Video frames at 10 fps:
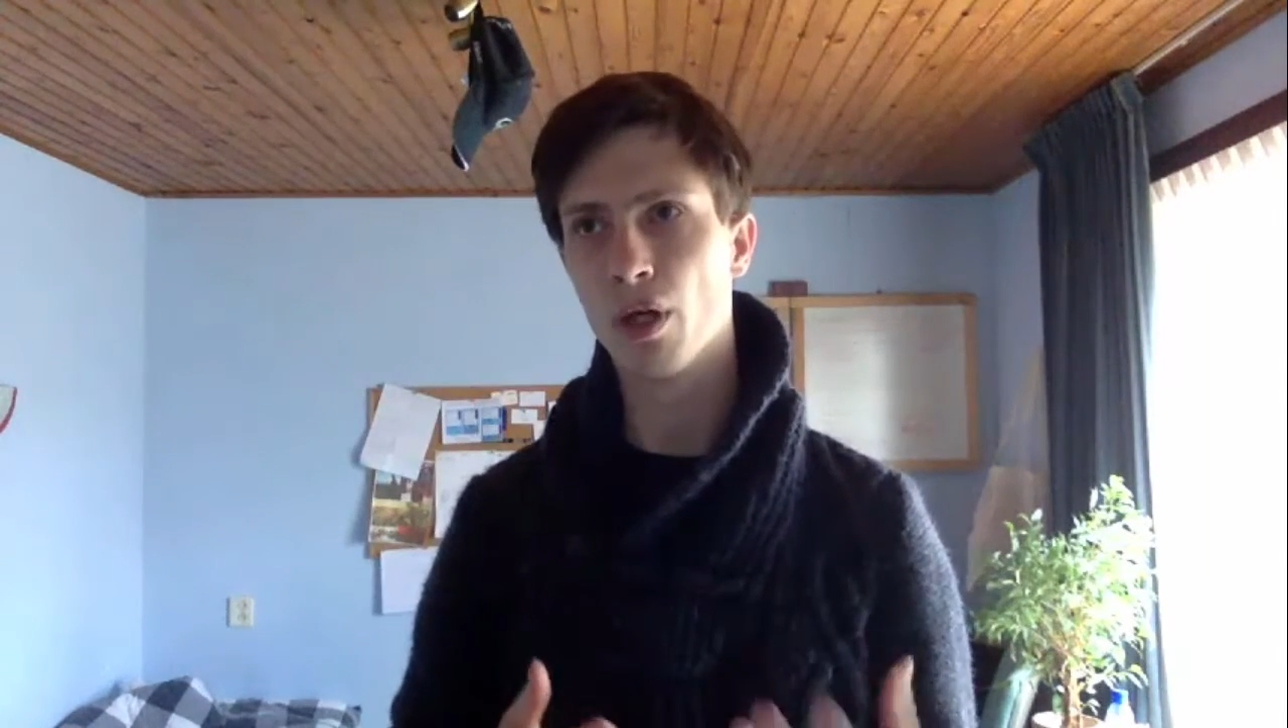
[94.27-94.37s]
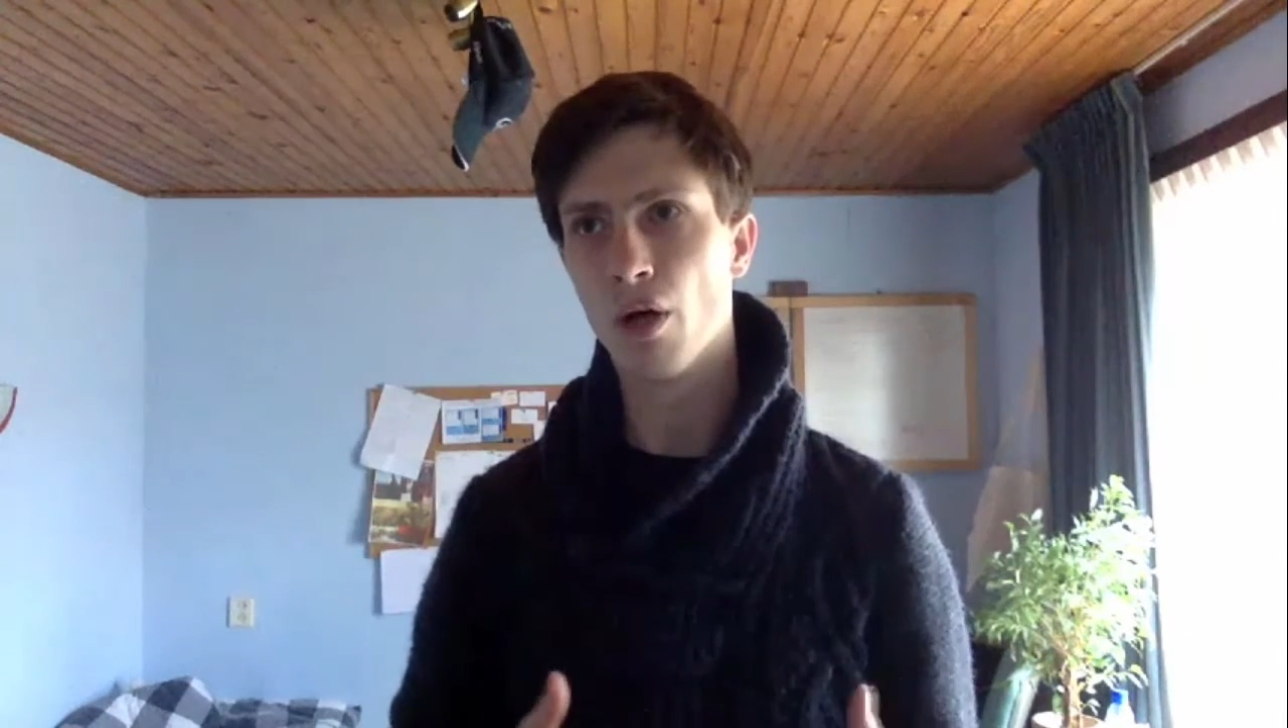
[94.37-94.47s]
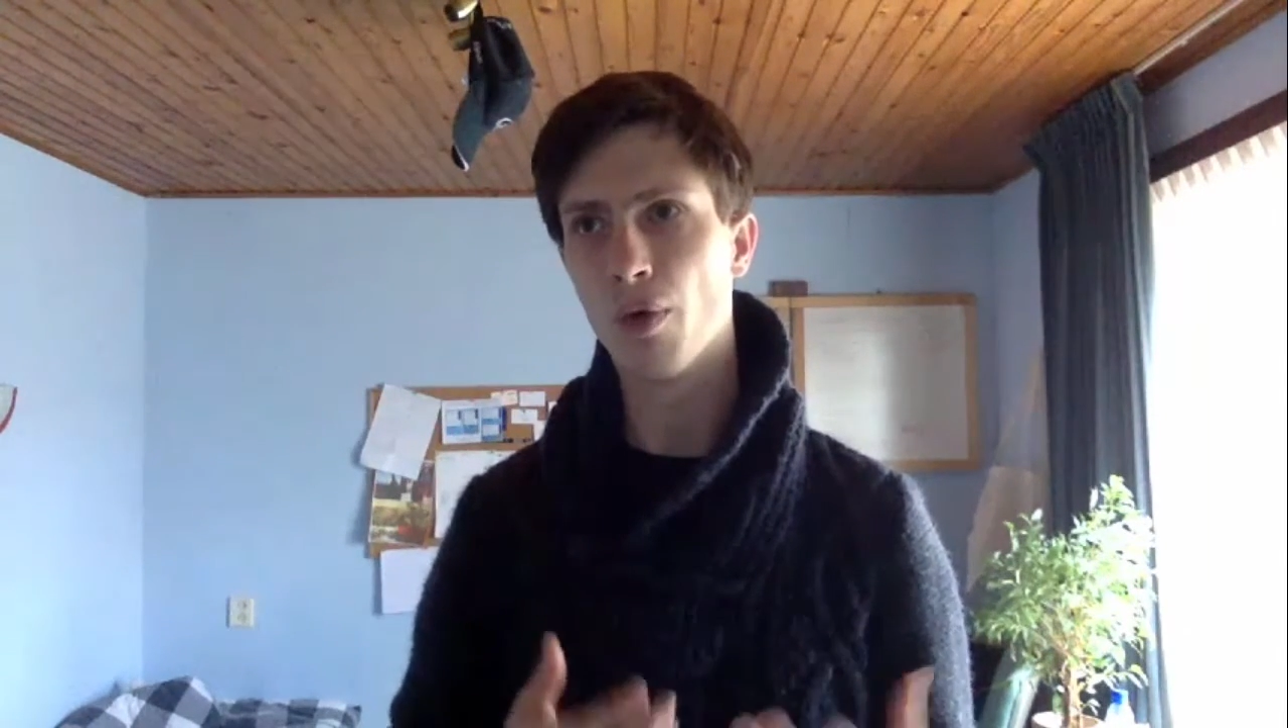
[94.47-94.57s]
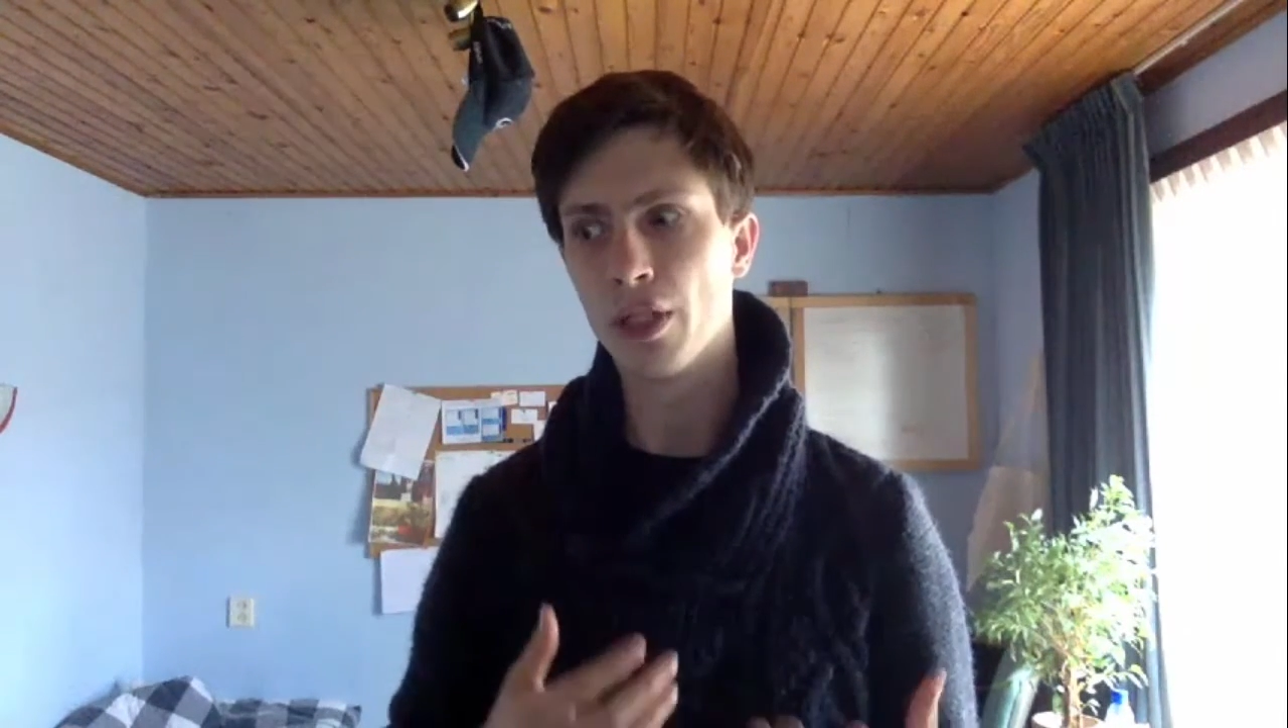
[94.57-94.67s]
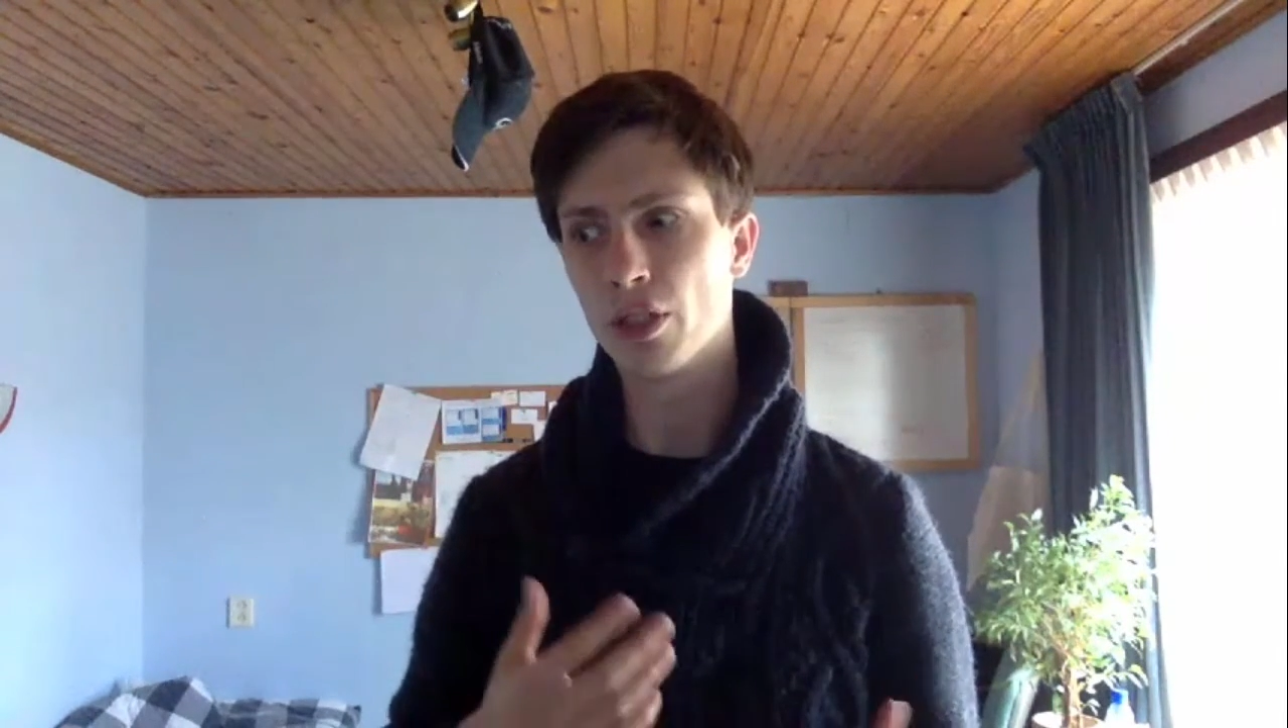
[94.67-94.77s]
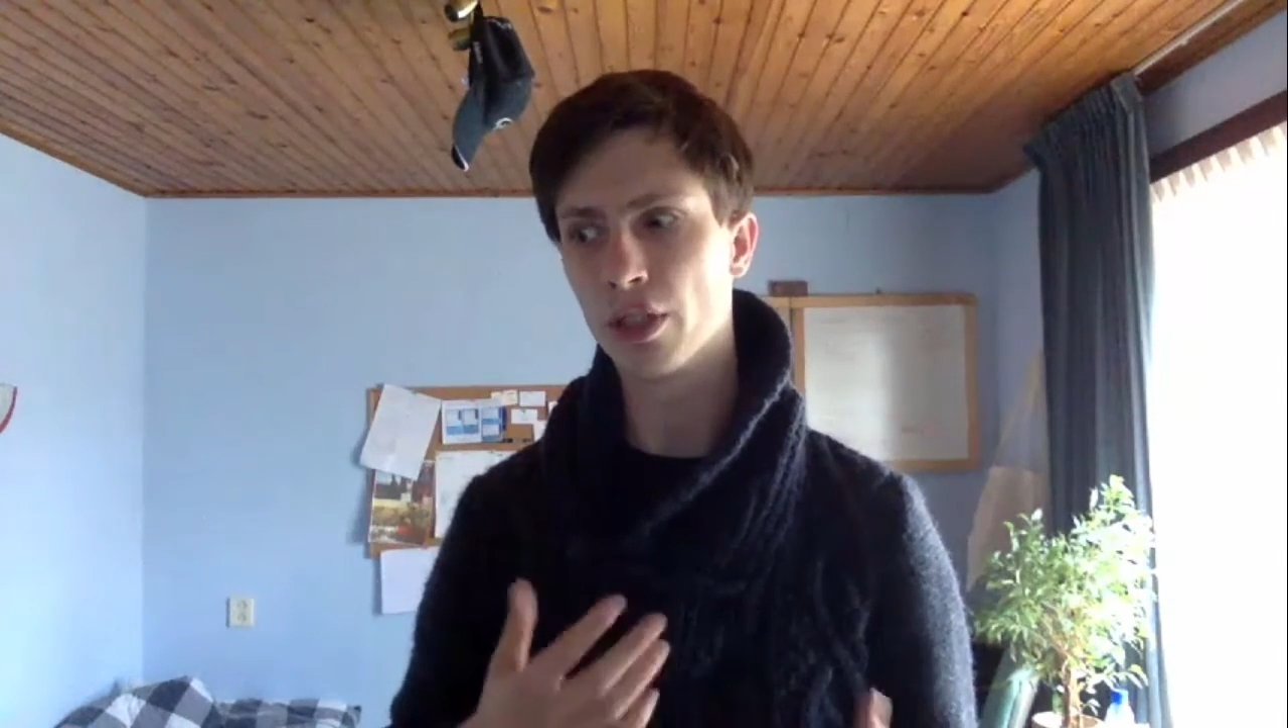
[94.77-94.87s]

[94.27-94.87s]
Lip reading: always